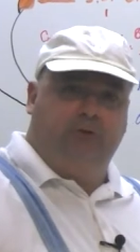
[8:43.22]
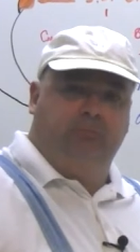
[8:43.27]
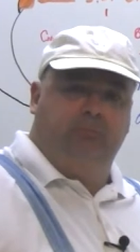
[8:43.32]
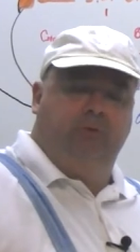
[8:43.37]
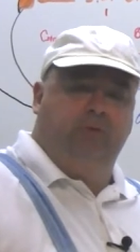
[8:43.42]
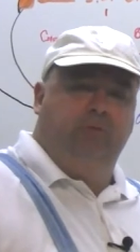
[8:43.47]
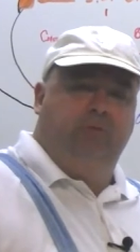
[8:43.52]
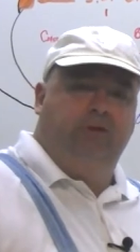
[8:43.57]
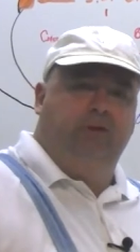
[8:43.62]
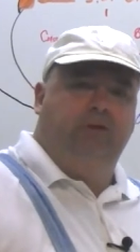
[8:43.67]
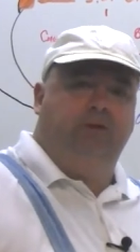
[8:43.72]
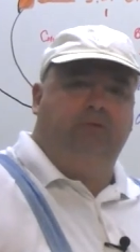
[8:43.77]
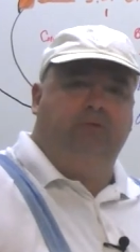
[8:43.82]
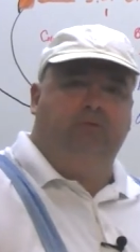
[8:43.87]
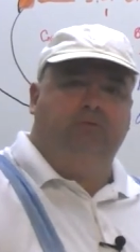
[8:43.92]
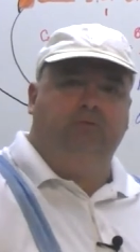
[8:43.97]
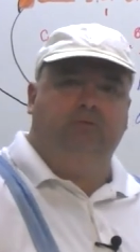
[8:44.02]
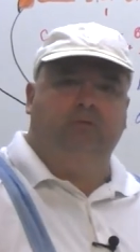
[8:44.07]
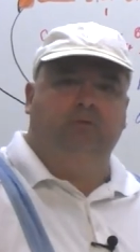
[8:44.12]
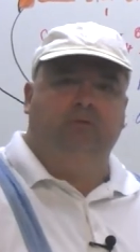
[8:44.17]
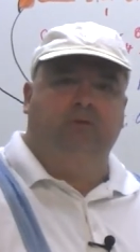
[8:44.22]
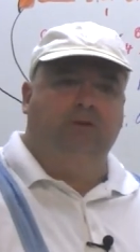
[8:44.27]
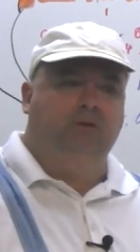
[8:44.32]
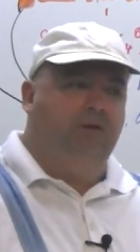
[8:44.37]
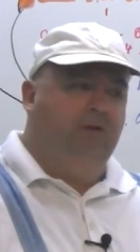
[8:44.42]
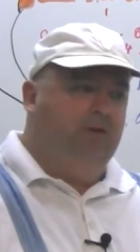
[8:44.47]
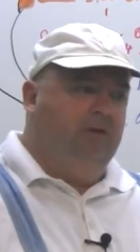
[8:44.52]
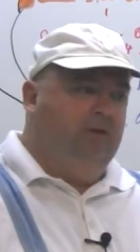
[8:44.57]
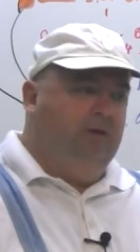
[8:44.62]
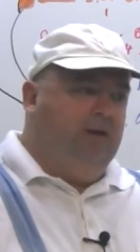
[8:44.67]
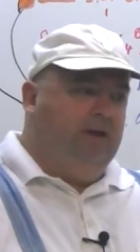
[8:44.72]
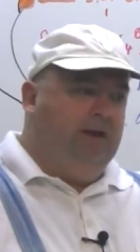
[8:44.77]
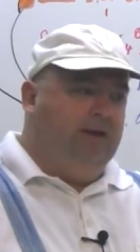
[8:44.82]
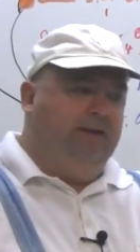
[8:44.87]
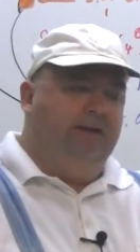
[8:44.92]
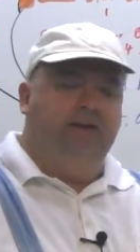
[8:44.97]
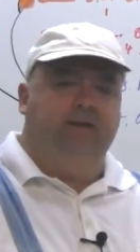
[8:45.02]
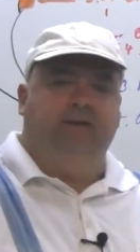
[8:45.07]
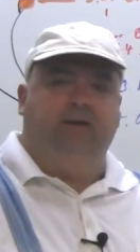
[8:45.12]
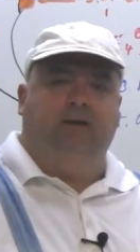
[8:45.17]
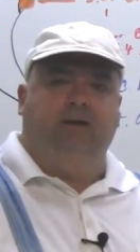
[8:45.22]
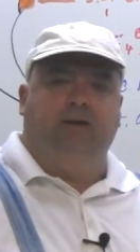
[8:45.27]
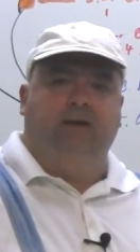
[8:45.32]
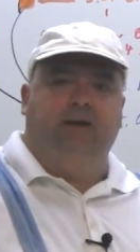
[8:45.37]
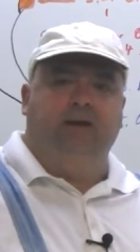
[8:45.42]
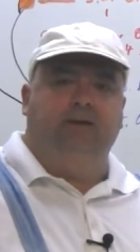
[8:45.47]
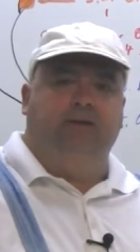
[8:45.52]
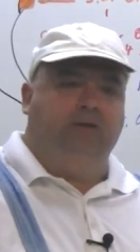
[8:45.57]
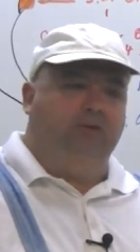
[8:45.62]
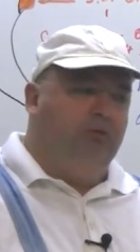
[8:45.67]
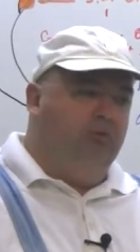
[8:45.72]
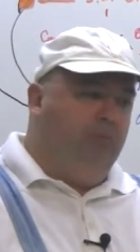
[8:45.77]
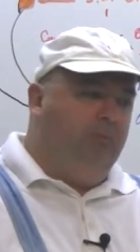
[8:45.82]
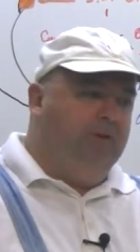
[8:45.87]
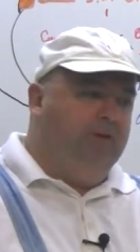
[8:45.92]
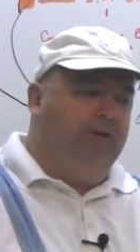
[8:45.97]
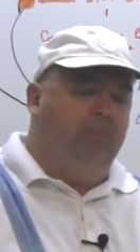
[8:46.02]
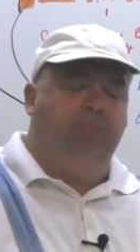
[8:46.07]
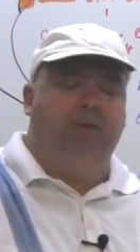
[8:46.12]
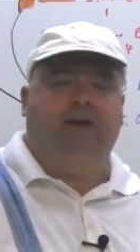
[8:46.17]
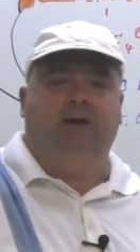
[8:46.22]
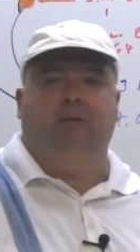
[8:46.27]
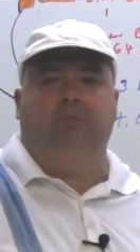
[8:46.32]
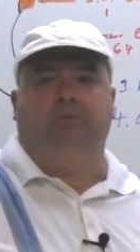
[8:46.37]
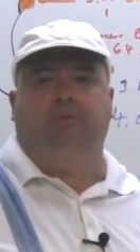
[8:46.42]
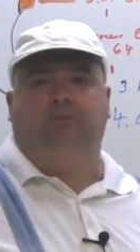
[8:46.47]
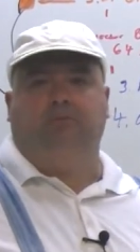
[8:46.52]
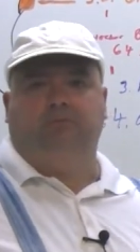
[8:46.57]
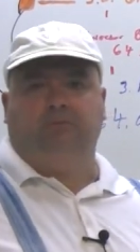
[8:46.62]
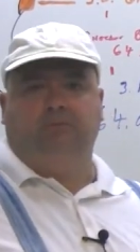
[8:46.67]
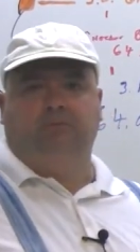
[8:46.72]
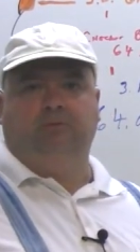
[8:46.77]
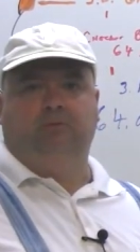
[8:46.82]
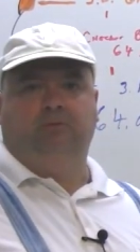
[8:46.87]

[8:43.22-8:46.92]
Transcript: smooth hill and hitting a, hitting a little bitty pebble,